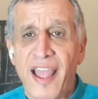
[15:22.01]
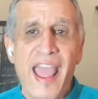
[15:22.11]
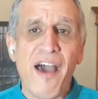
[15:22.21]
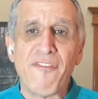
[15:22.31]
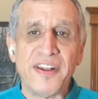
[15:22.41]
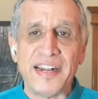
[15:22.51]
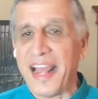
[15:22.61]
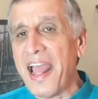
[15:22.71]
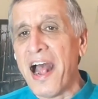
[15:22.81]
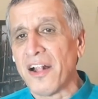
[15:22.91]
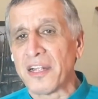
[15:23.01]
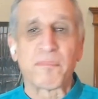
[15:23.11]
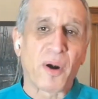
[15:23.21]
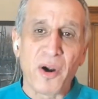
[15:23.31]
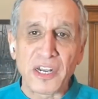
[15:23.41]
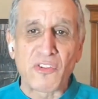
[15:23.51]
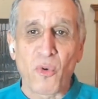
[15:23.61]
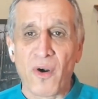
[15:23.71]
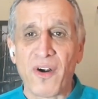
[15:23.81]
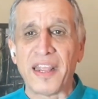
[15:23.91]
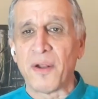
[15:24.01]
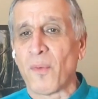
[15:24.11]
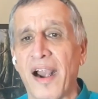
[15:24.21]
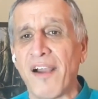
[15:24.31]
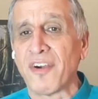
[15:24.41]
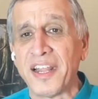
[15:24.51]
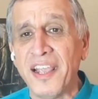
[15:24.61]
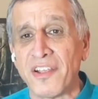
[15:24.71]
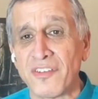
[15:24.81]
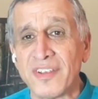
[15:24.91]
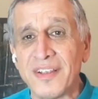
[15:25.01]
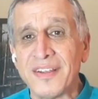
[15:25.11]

heaven and hell and purgatory and wherever it is.